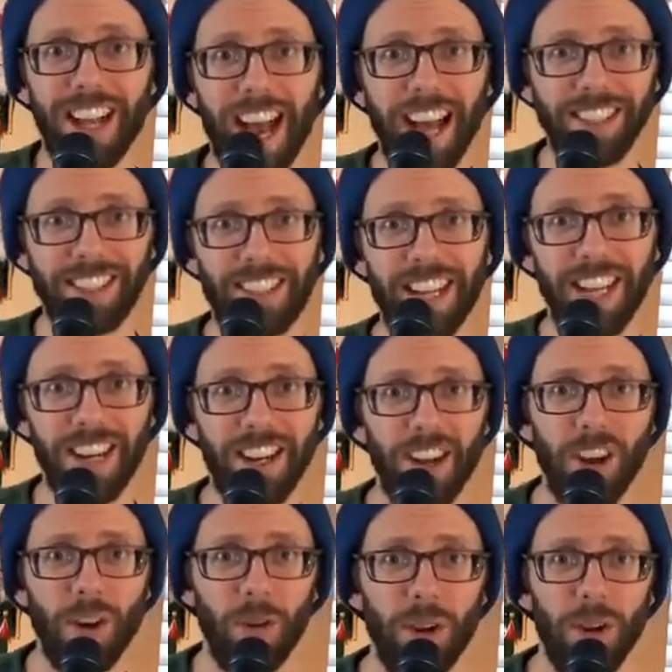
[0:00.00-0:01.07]
I said,
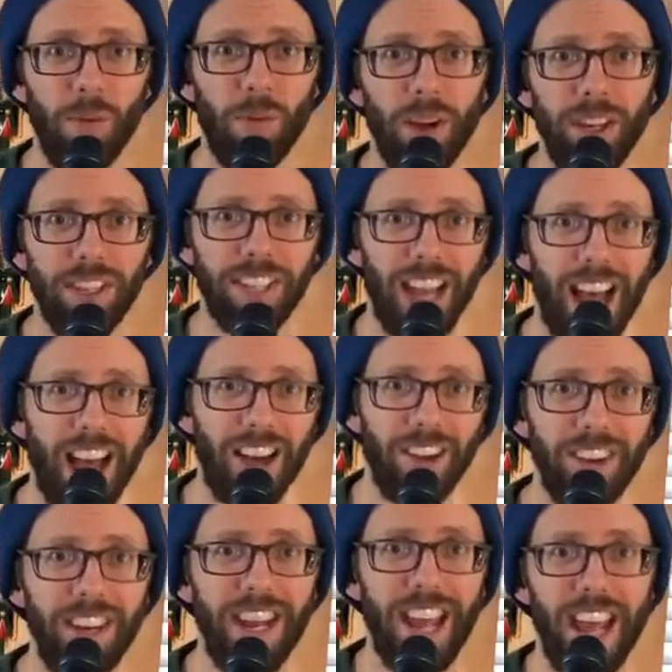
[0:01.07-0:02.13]
no, it was
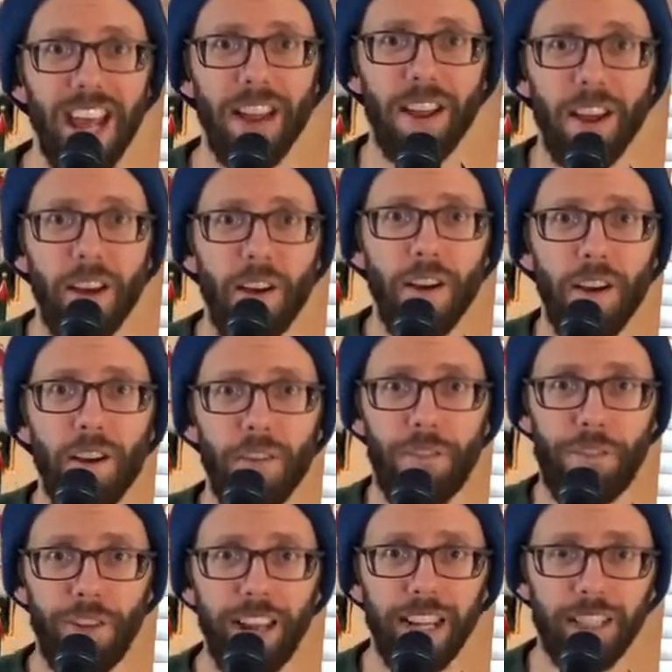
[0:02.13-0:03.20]
on
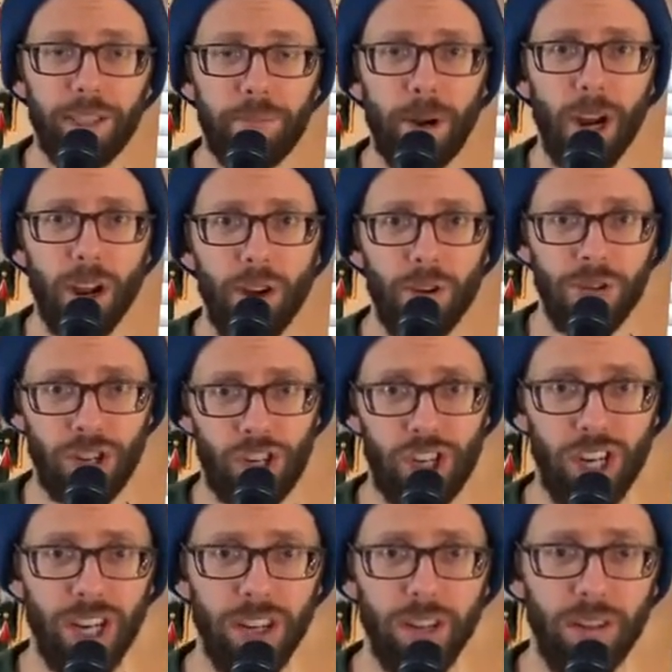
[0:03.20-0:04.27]
Netflix, bro,
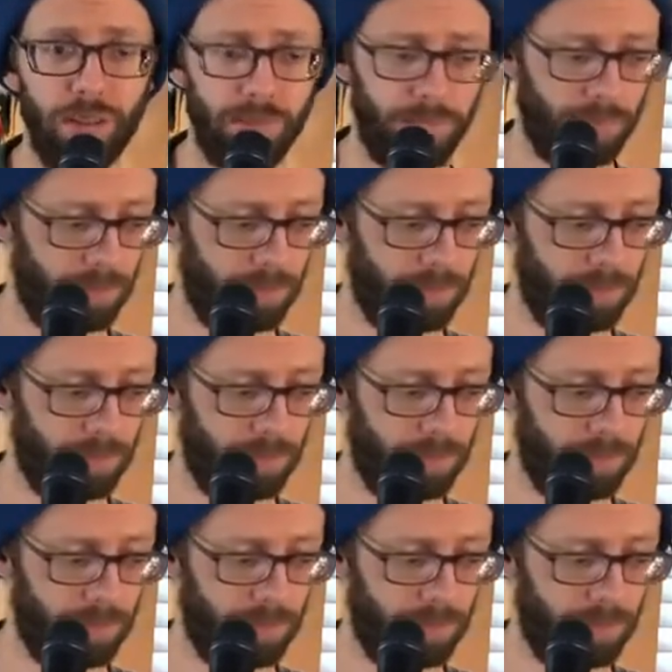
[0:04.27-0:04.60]
chill.